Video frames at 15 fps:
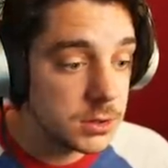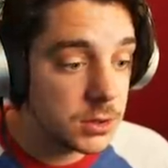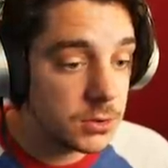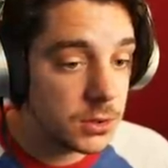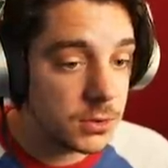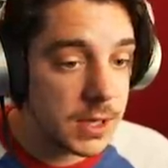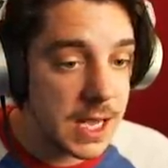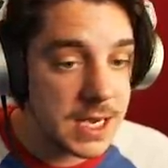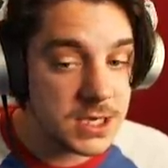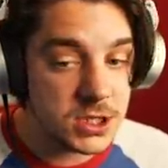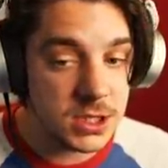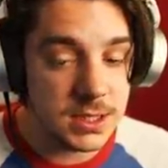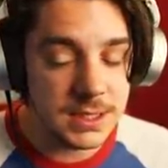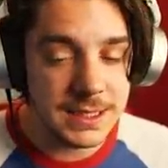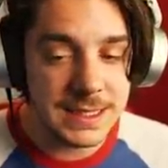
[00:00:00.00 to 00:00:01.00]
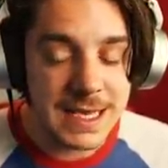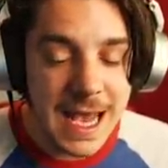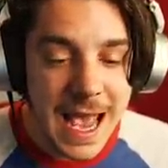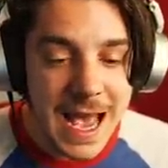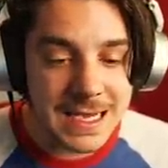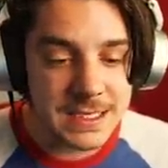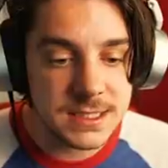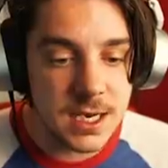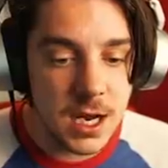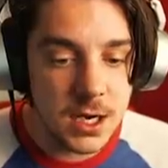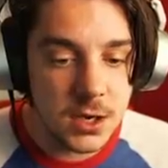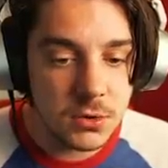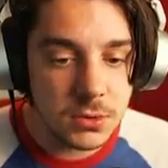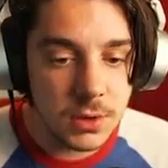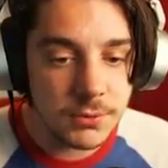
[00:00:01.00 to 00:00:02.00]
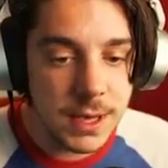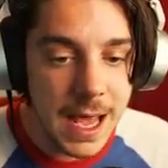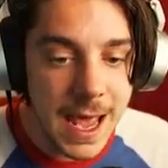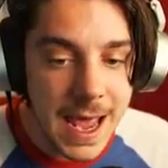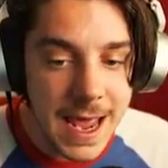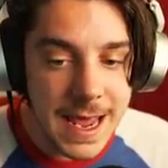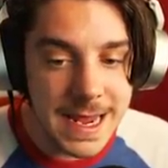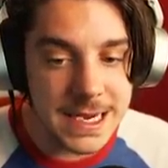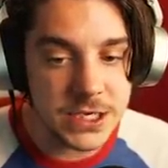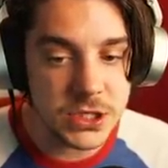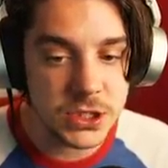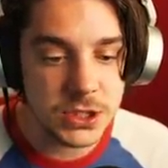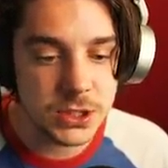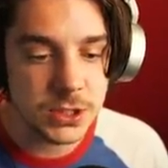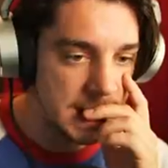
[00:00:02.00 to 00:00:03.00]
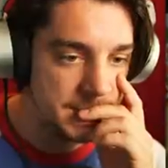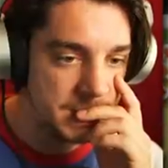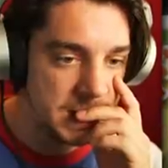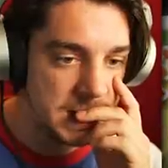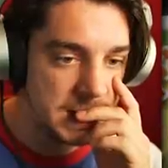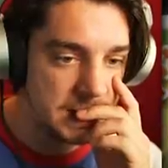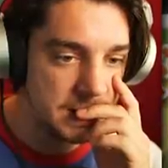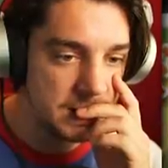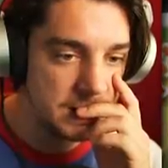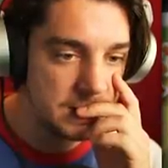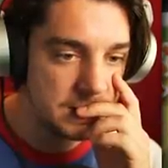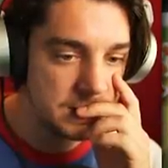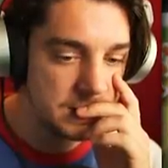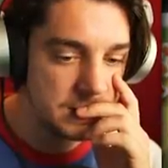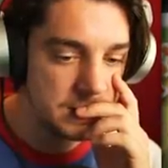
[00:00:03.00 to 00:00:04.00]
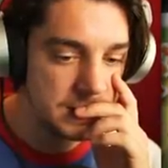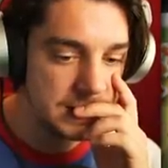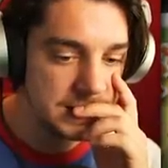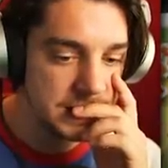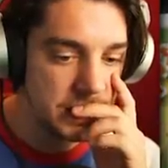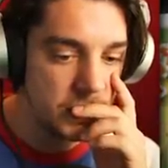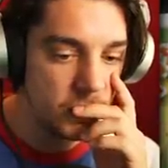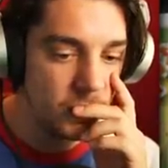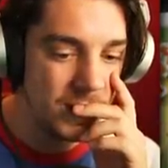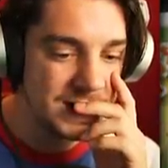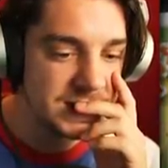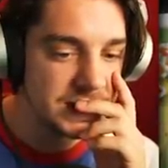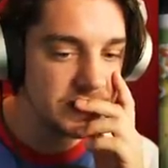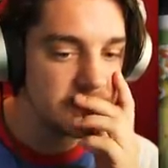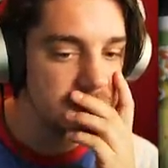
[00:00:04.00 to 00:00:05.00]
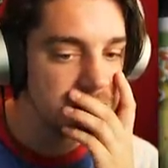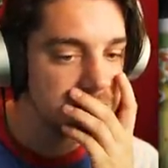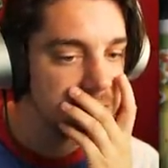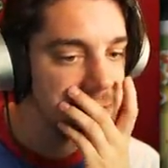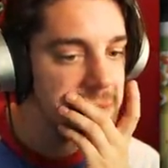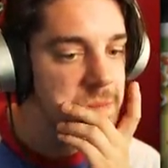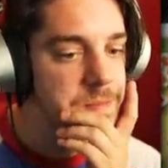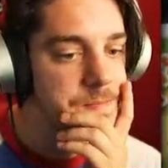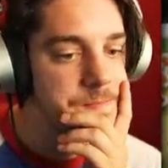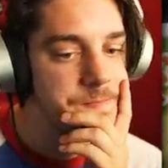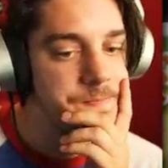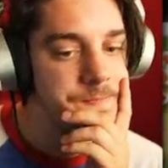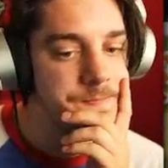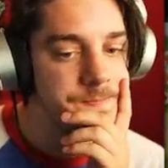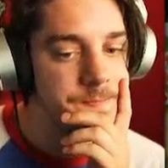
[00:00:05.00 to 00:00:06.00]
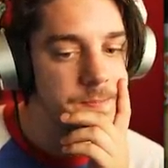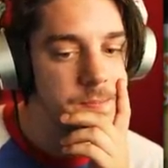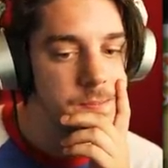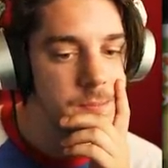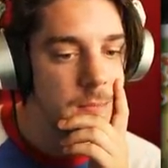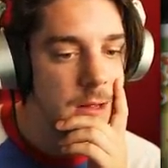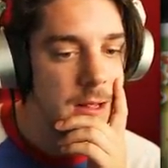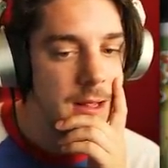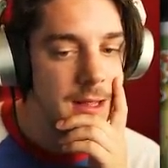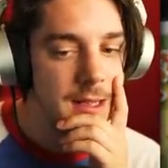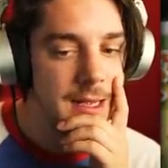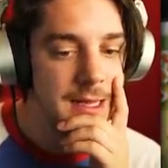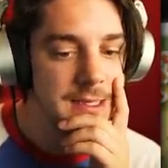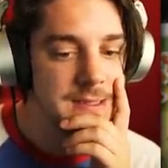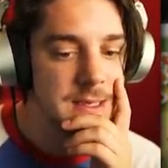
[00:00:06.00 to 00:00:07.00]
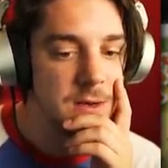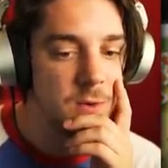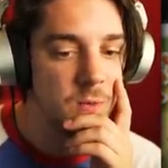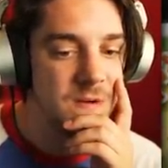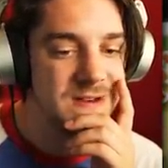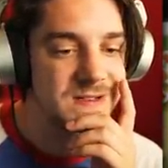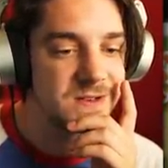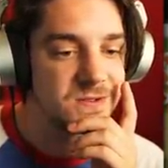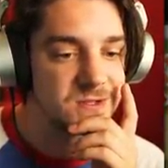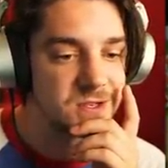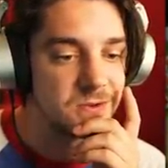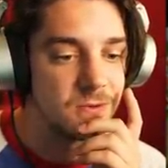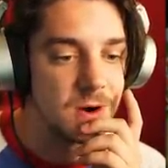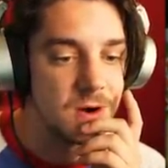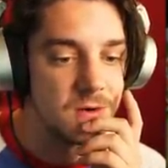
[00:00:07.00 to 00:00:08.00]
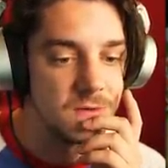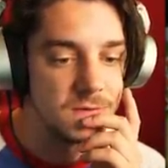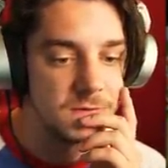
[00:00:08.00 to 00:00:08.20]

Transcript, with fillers: New location. Yes, a new location. I'm here. Let's go to Whistler's. Hmm. Yeah, let's go to Whistler's Grove.